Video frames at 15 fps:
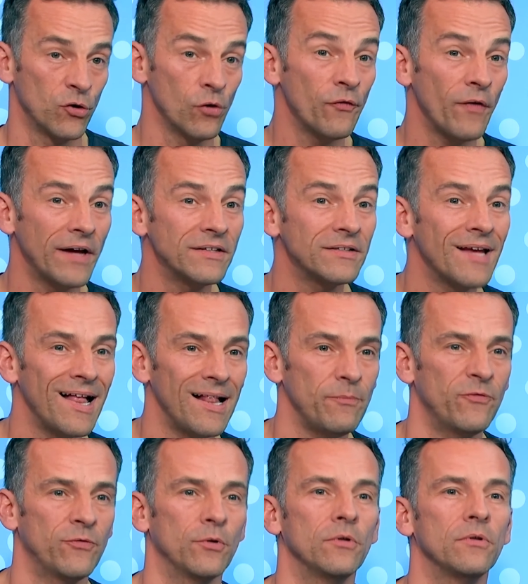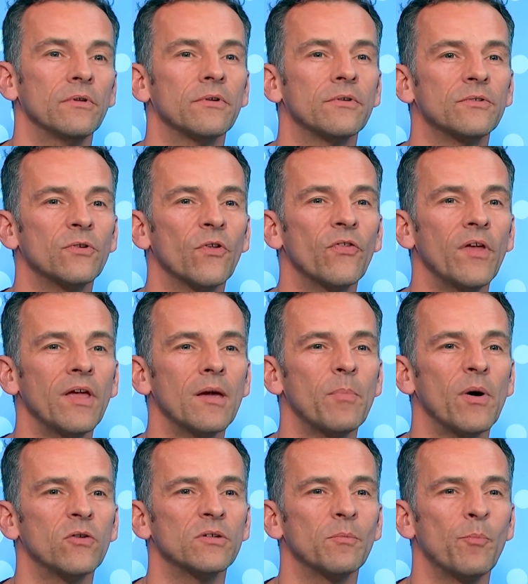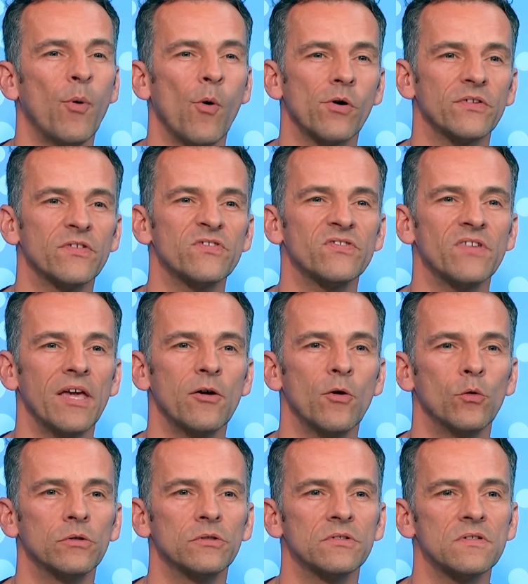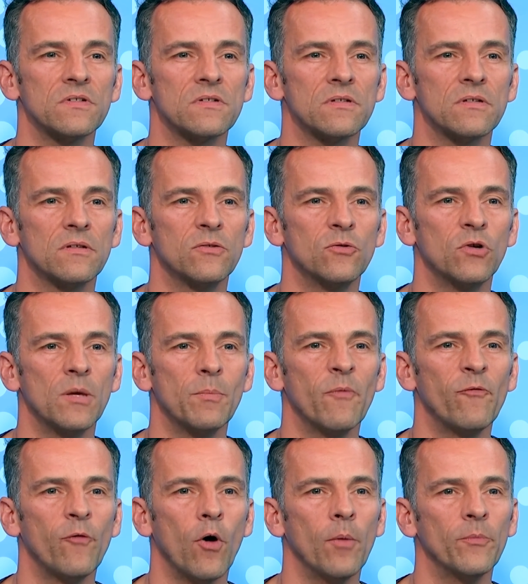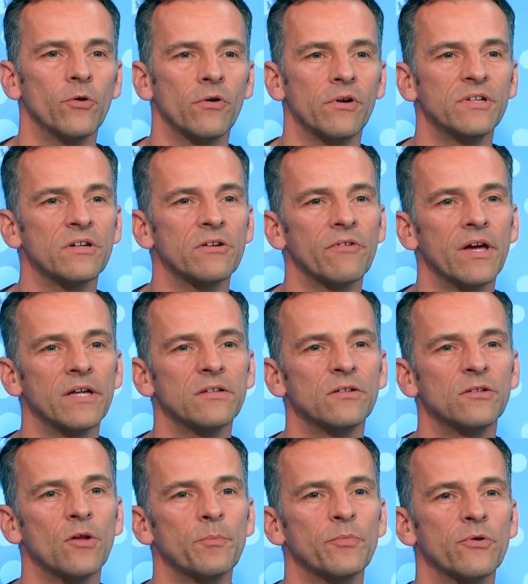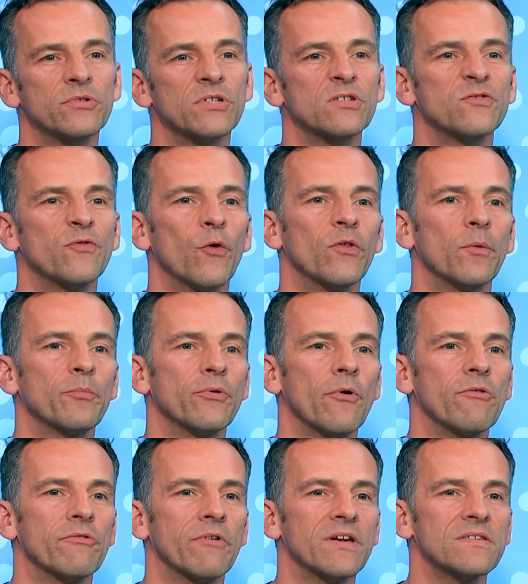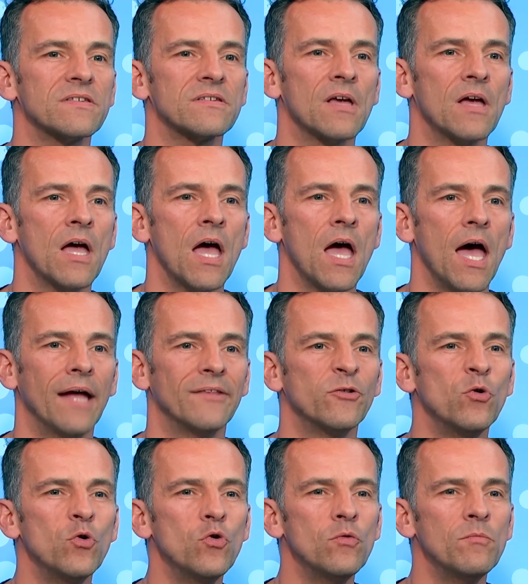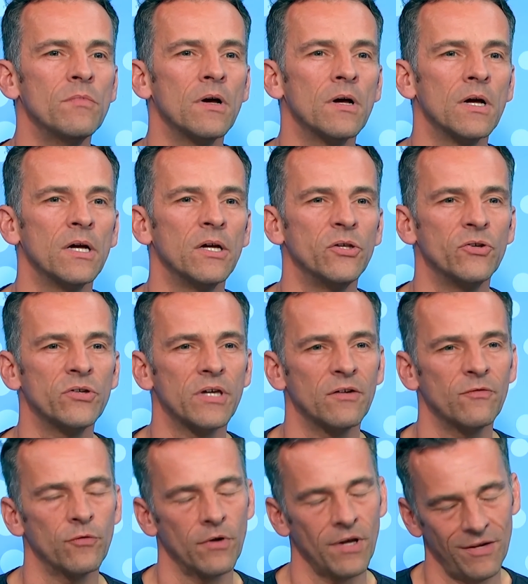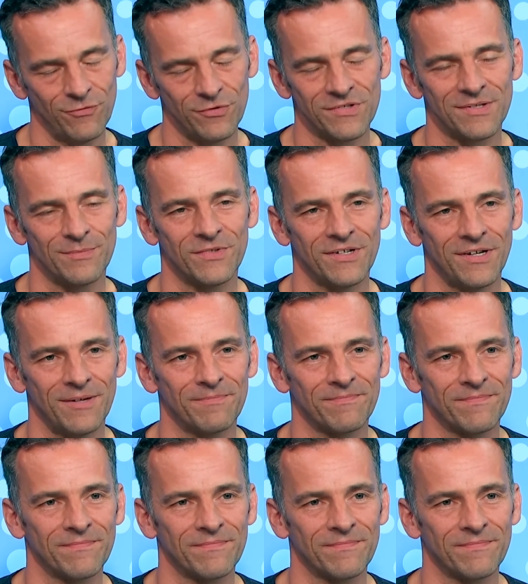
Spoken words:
You'll find it helpful to think about important stakeholders to keep informed or integrated in your project's further progress and whom you can forget for some time.